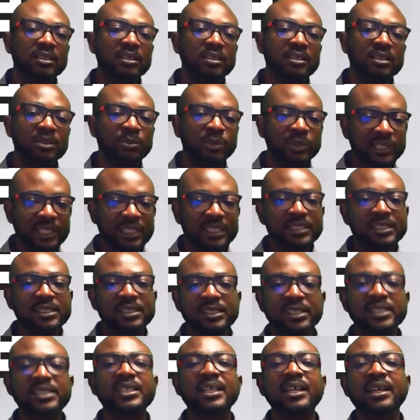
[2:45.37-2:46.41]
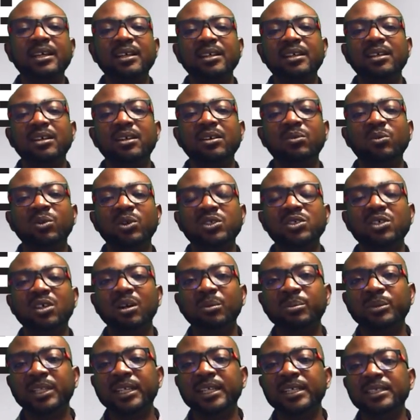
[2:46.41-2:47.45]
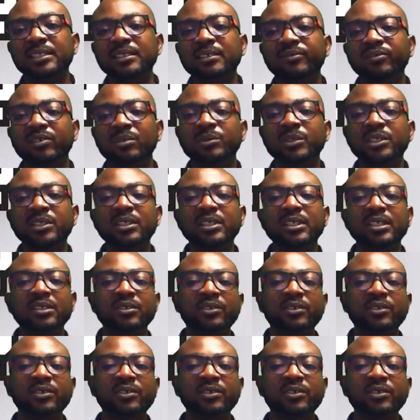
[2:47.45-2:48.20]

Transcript: The mortality data was obtained from the